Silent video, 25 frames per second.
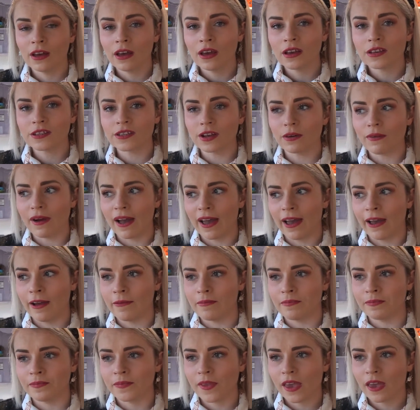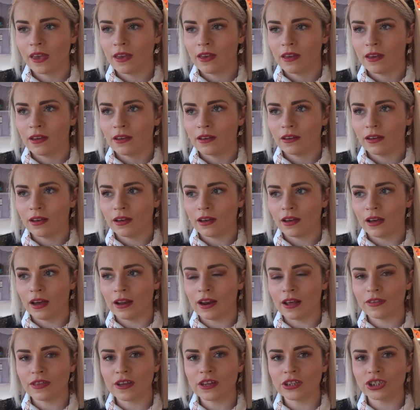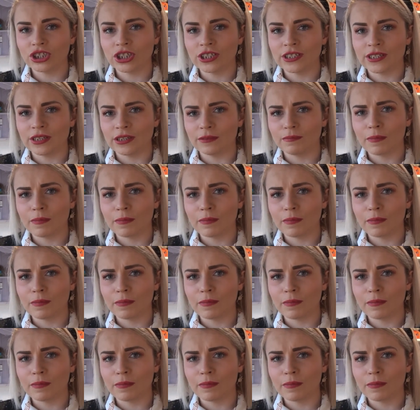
So and I think she